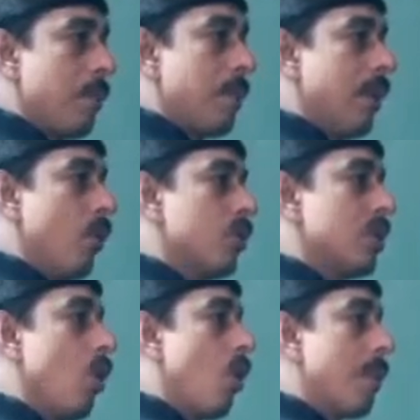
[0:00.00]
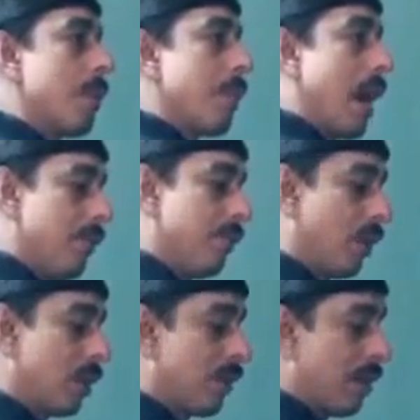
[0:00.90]
be used in open pipe
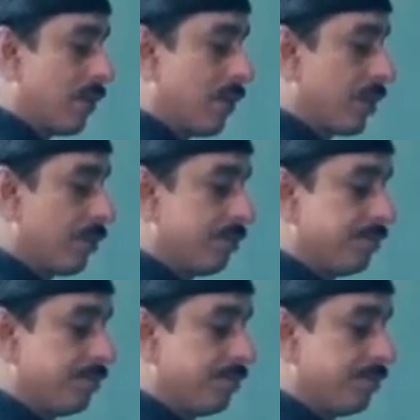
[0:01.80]
for the vibration.